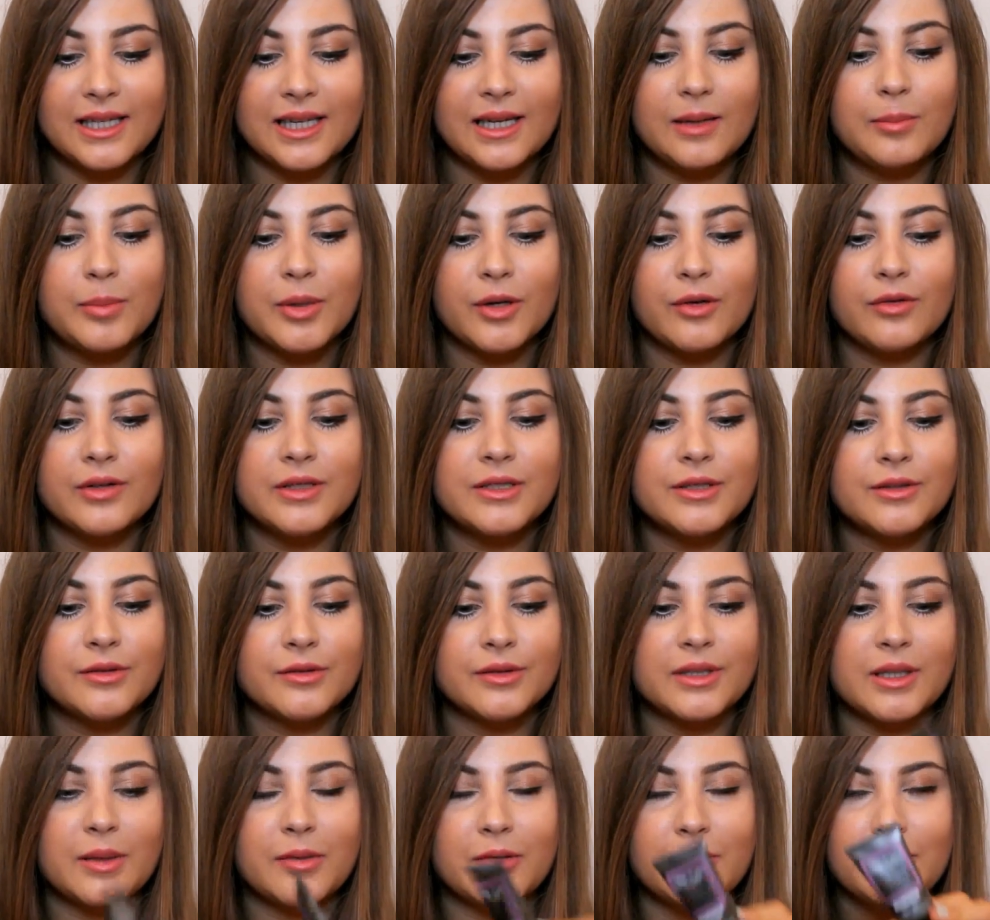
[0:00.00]
Lip
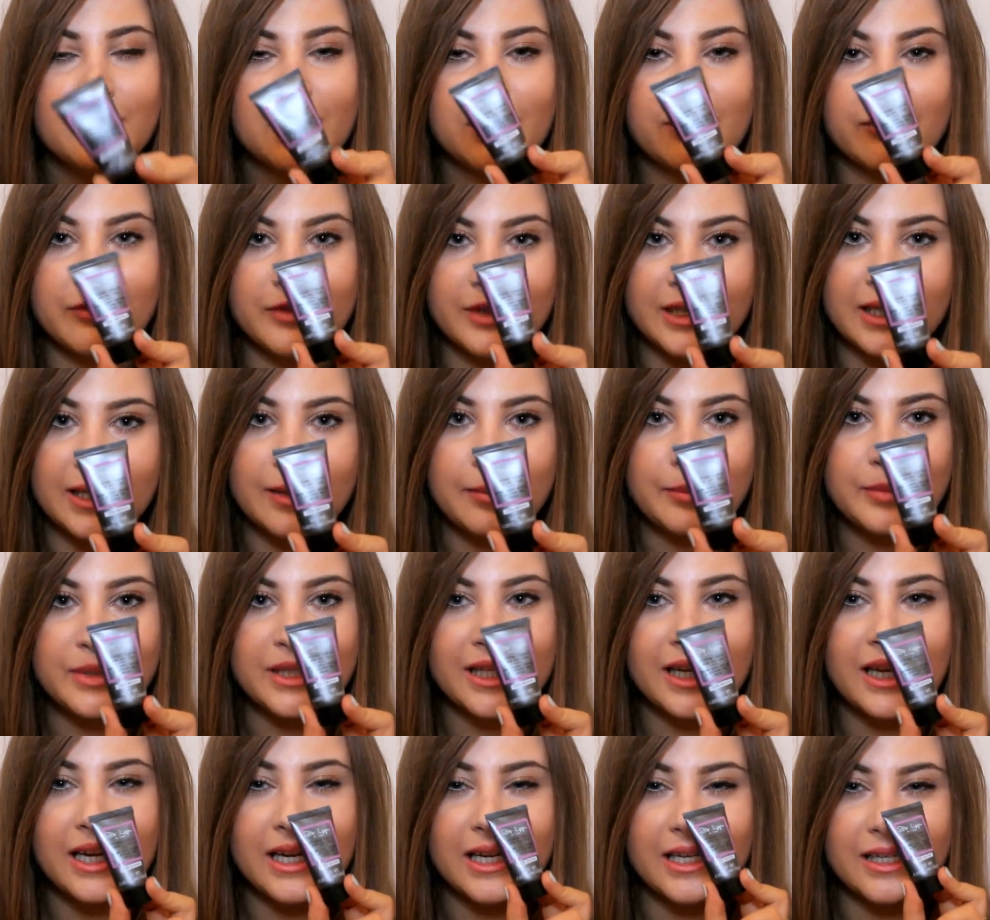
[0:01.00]
Original Nipple Balm for
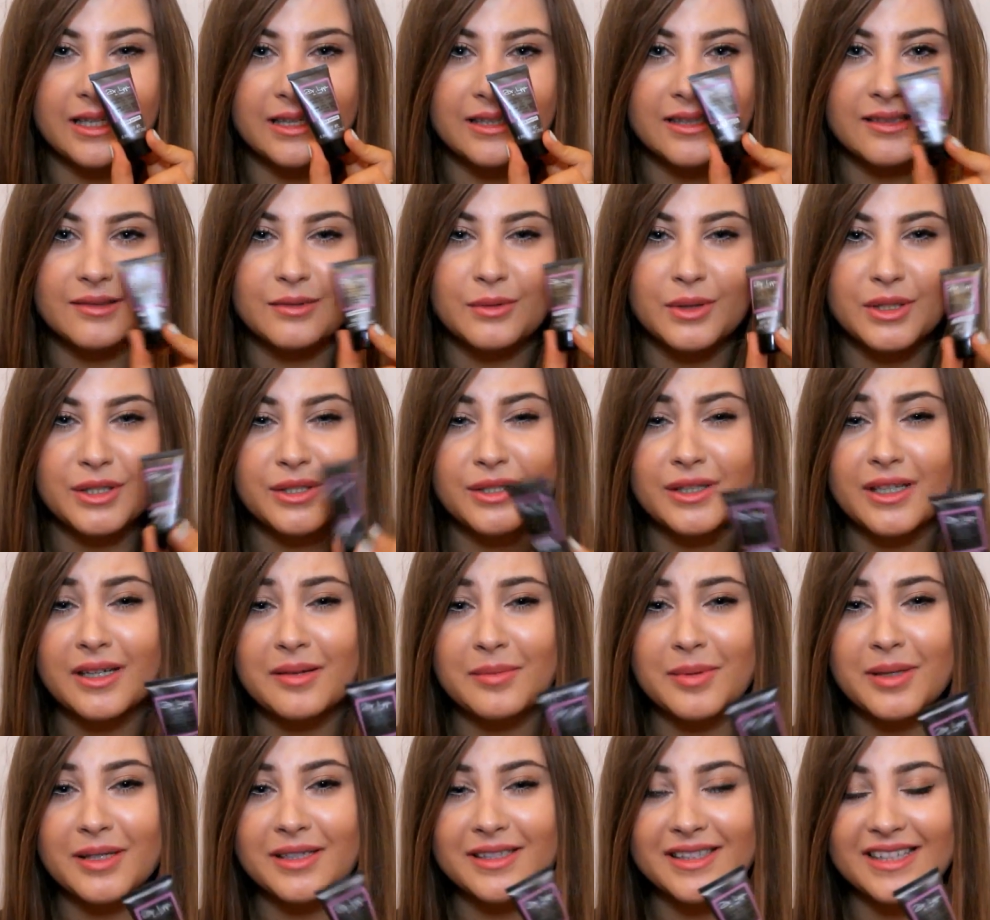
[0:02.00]
Lips, and once you
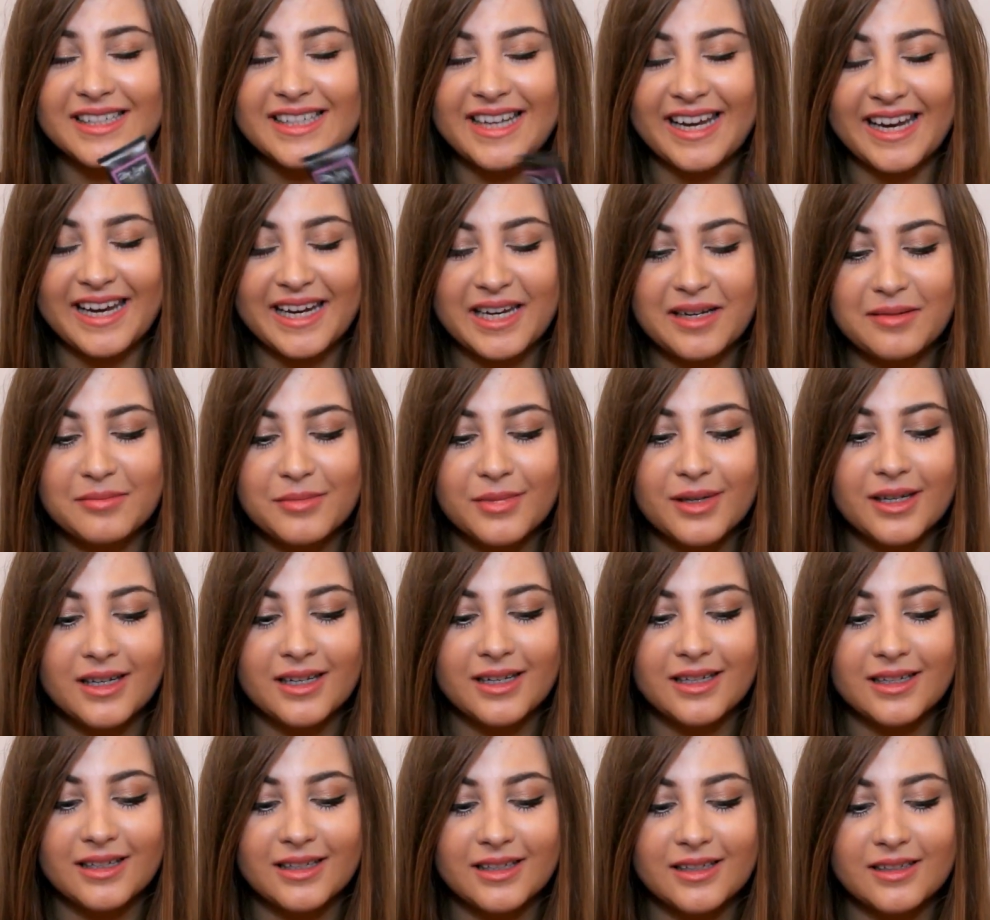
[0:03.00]
get past the name
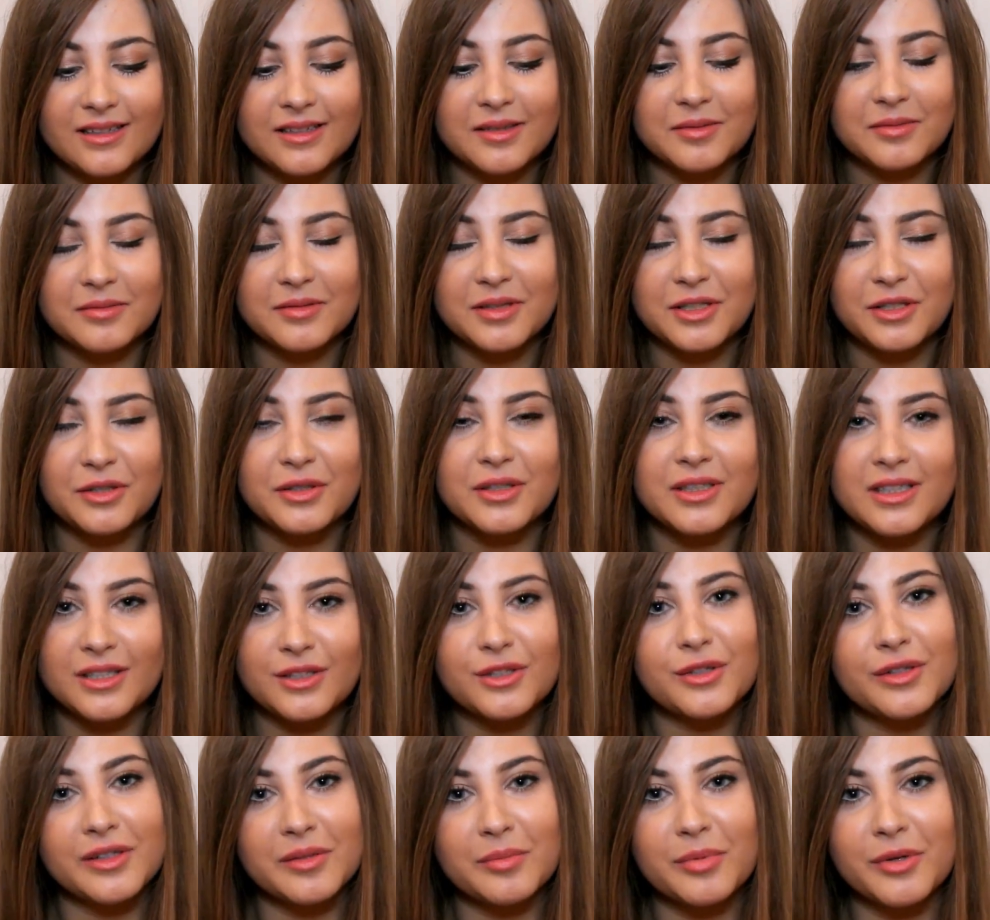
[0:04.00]
you can
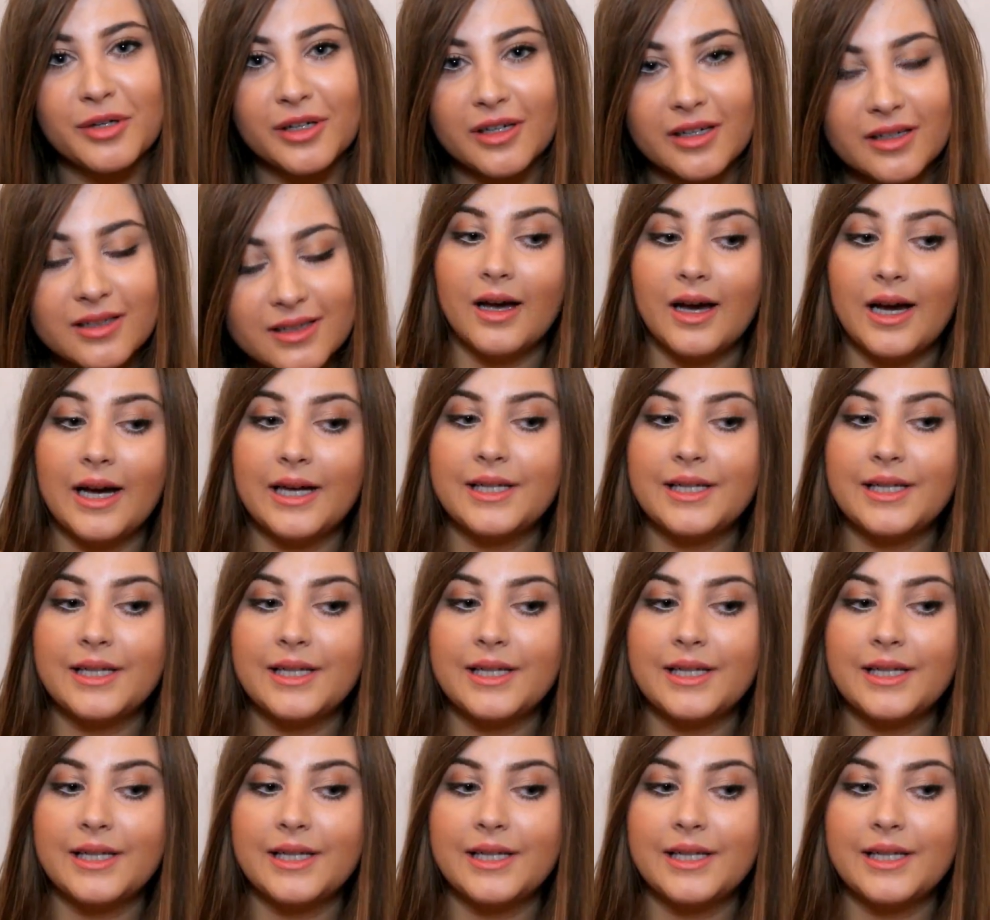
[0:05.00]
enjoy the product.